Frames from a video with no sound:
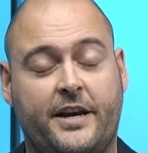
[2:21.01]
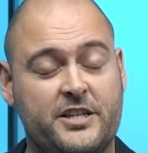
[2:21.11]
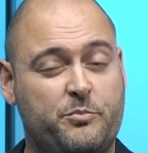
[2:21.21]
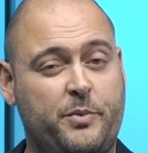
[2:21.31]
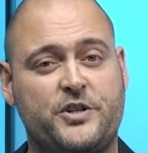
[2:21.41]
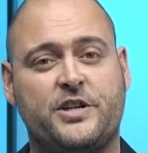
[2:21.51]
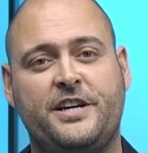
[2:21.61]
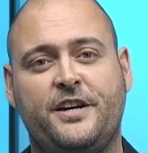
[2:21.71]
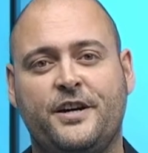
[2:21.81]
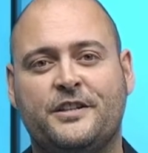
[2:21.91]

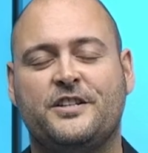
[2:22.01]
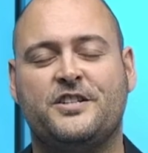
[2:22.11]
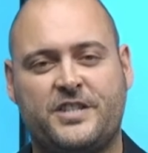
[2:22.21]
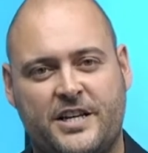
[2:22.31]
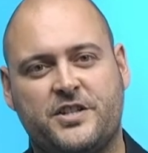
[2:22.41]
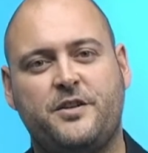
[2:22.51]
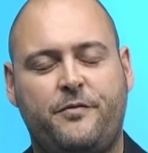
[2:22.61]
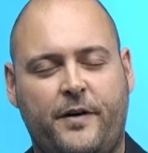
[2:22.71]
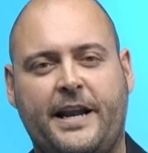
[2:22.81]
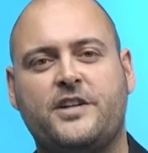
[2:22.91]
especially the sensitive
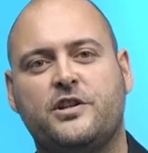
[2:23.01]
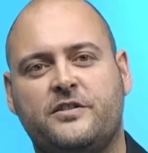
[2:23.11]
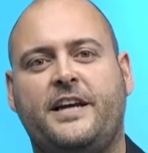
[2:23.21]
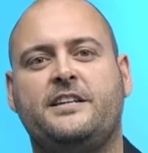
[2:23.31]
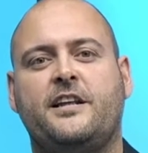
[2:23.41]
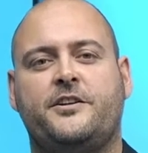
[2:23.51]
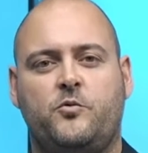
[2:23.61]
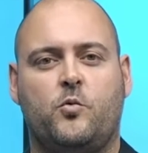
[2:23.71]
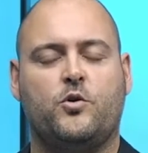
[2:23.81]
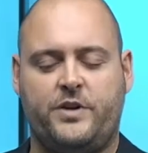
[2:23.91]
financial data that you
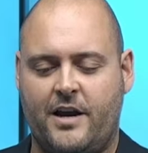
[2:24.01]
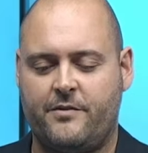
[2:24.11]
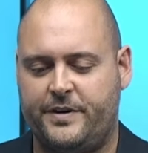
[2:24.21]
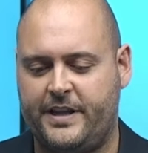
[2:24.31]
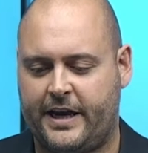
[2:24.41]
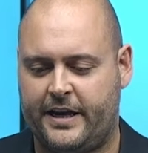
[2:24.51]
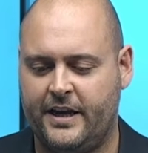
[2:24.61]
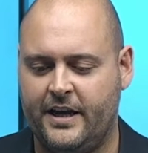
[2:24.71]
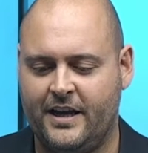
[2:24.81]
work with every day,